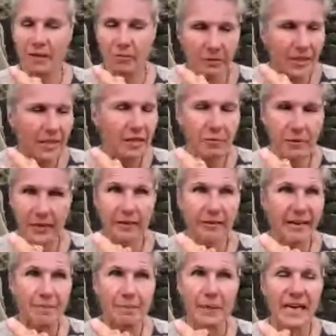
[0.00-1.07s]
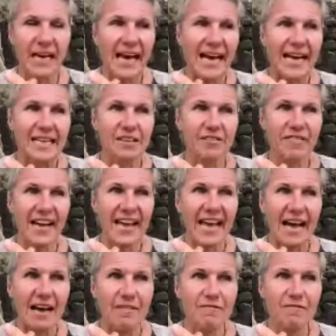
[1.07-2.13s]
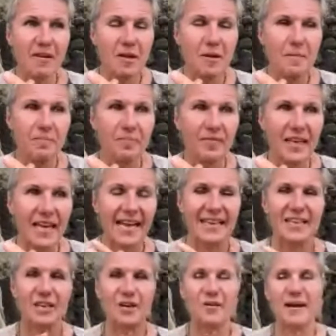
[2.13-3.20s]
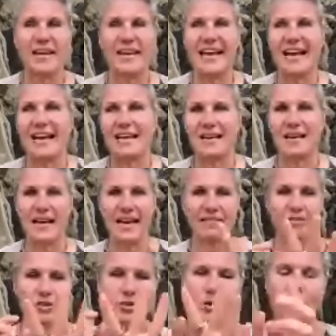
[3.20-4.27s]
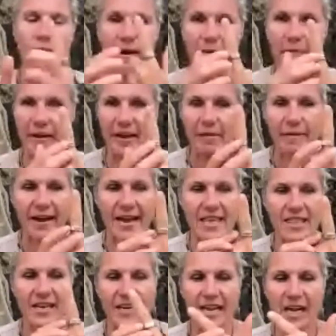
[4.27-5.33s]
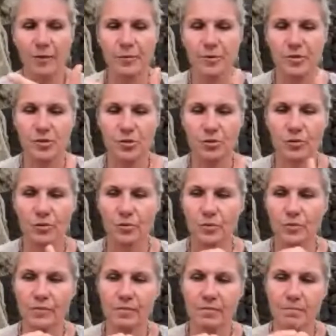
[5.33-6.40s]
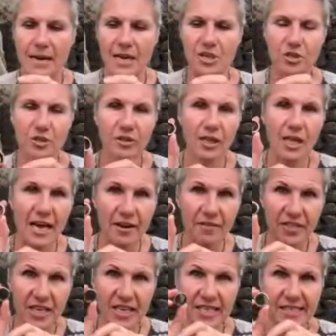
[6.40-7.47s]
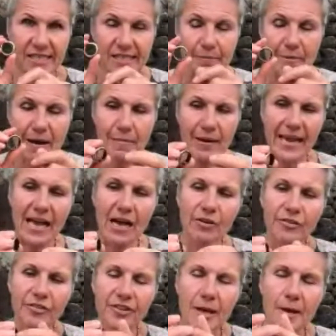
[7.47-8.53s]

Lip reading: really, really crappy. And if I have, I have this Aura ring, right, that helps to measure a lot of things about my health.